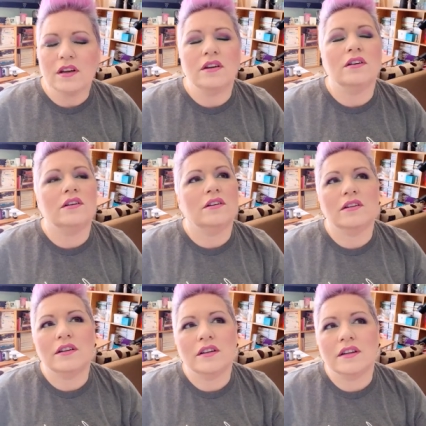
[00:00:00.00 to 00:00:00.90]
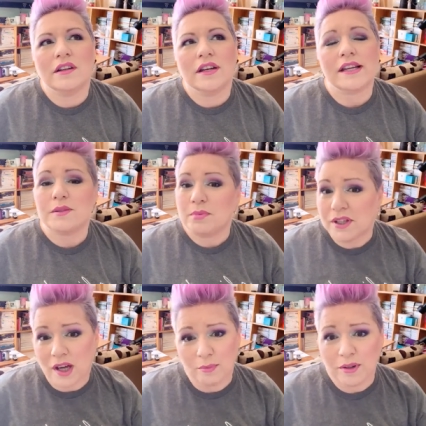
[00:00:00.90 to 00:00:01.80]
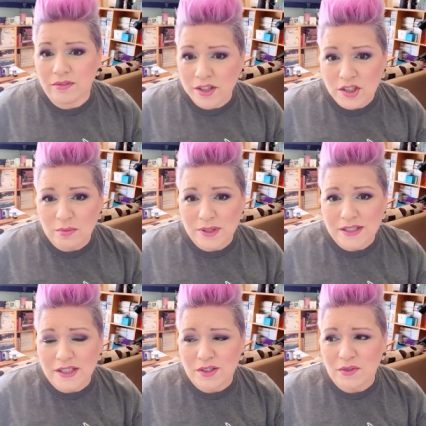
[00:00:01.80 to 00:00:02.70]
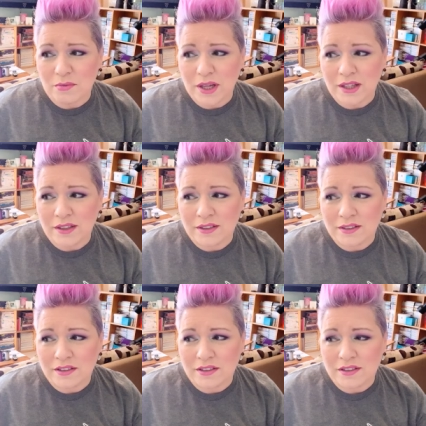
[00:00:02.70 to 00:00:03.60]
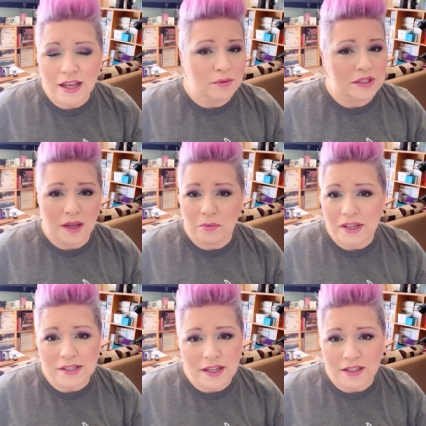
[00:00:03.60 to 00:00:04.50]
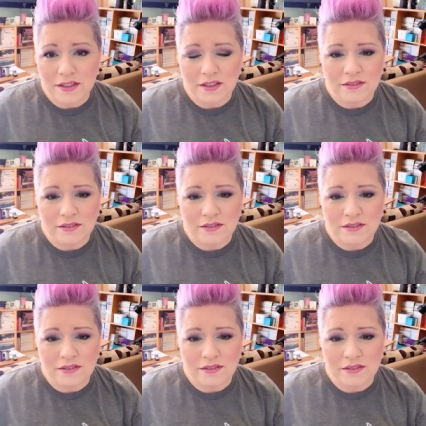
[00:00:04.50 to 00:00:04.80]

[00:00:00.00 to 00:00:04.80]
Uh, it's become a friendship business for me. That was not my intent.